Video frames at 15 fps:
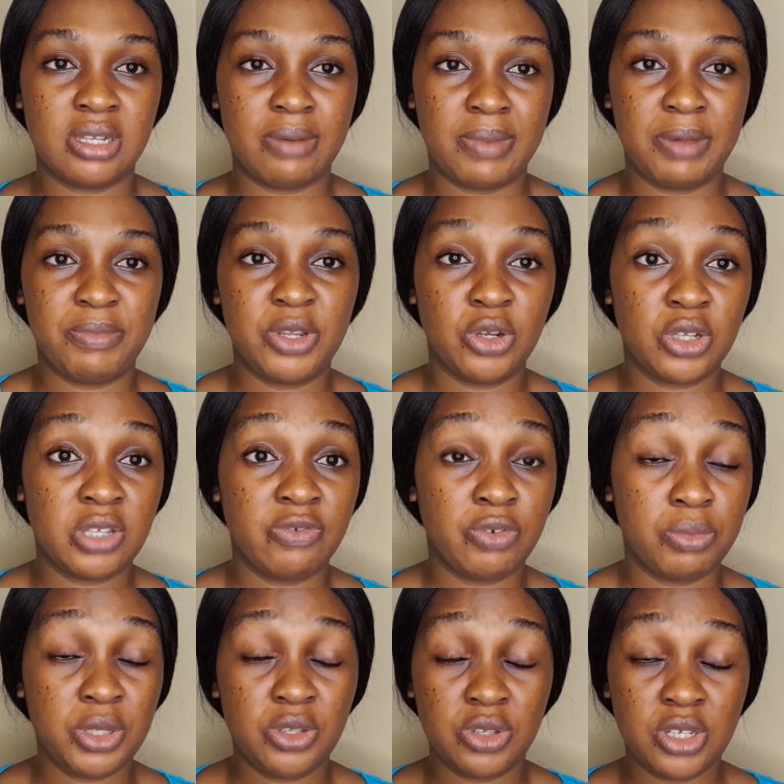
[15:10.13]
there might be nothing for
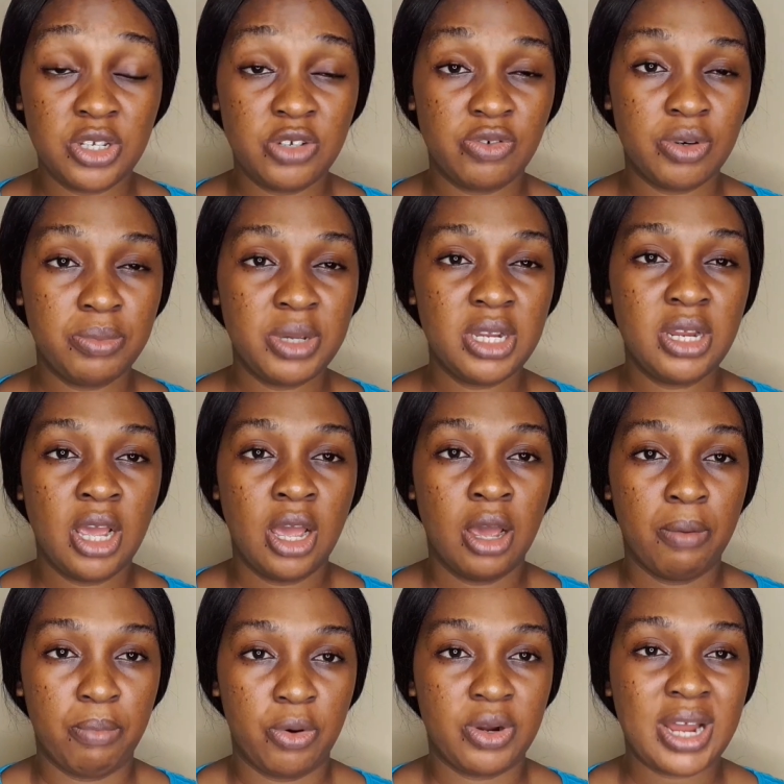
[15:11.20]
me to teach from it,
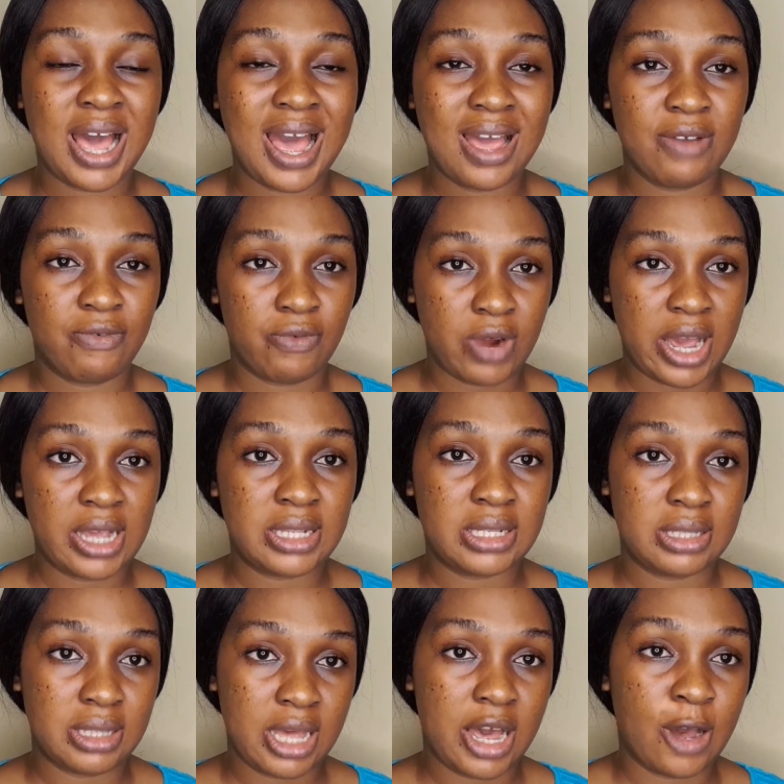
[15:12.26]
but I write
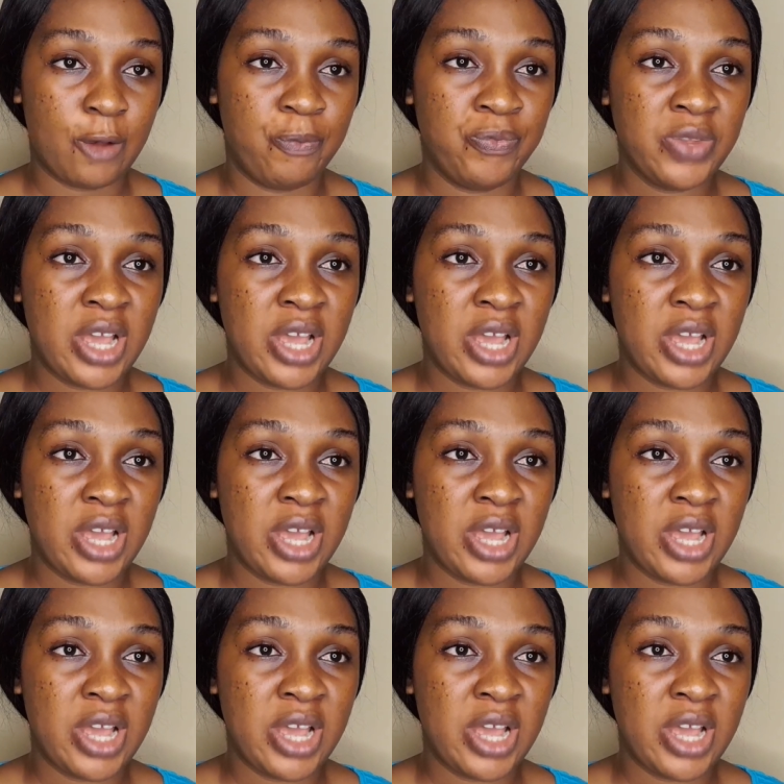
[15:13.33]
down.